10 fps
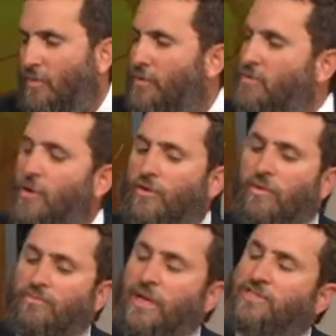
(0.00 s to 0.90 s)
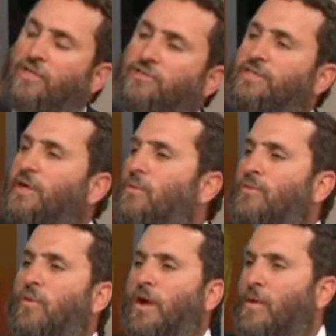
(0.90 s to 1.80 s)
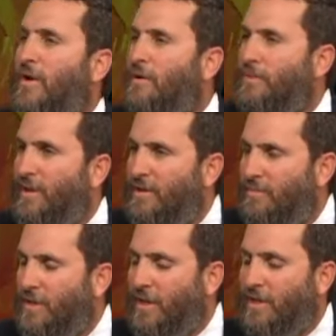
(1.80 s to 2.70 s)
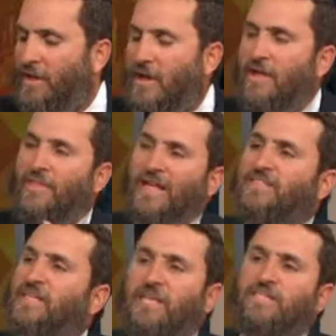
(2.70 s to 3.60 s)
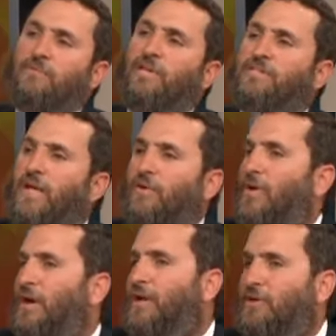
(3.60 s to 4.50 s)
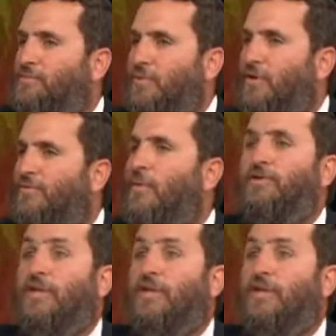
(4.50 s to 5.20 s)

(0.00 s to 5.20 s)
When you go to a beach and you see a woman walking around in a bikini, that's sexy, but it's not erotic. Here's proof. Mm-hmm. Most